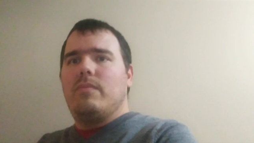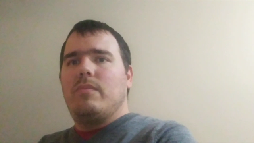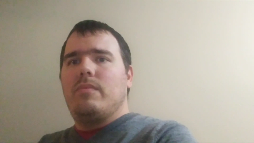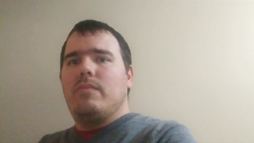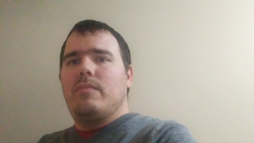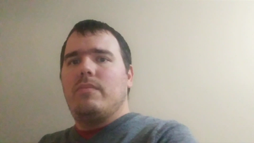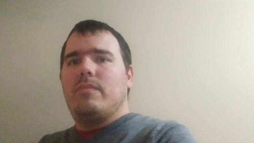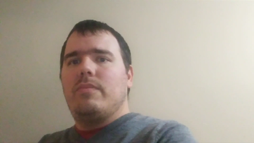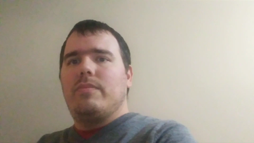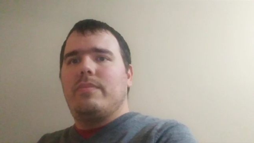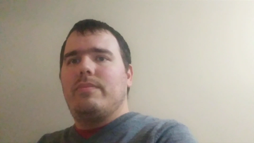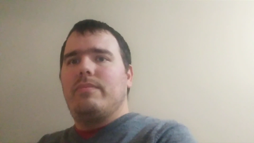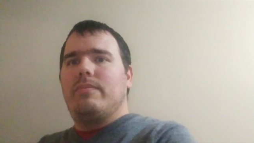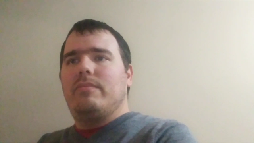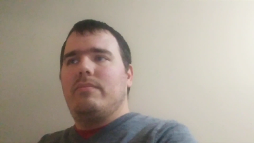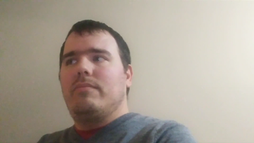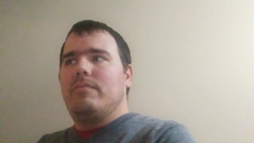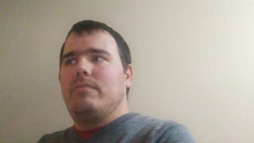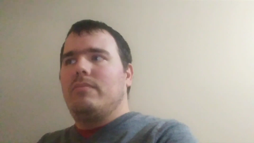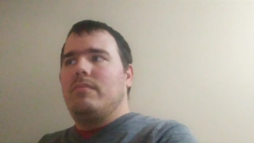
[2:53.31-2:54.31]

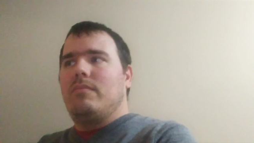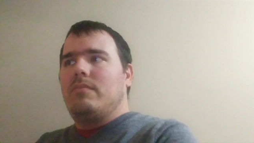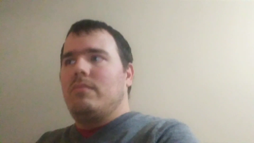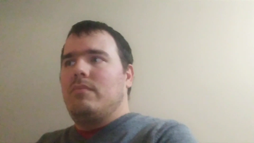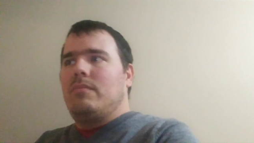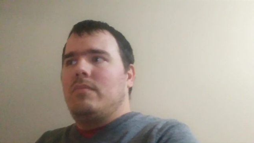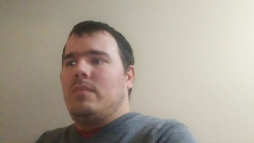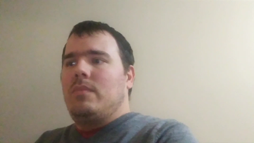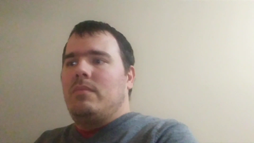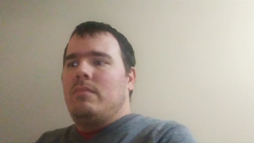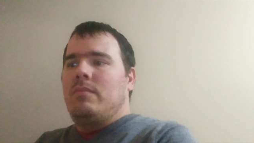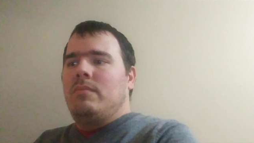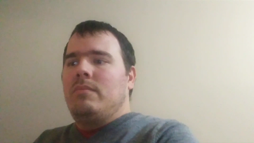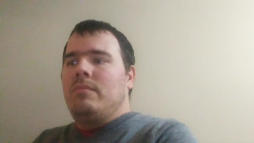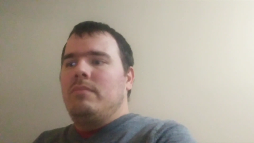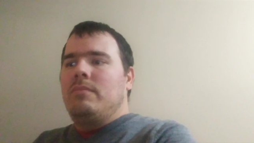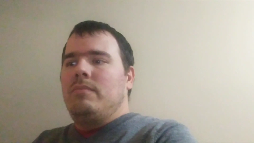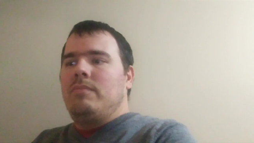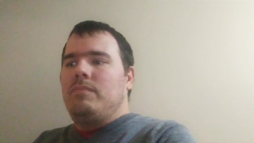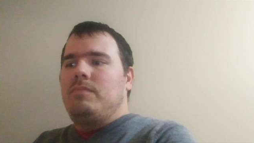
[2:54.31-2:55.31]
(no one is talking)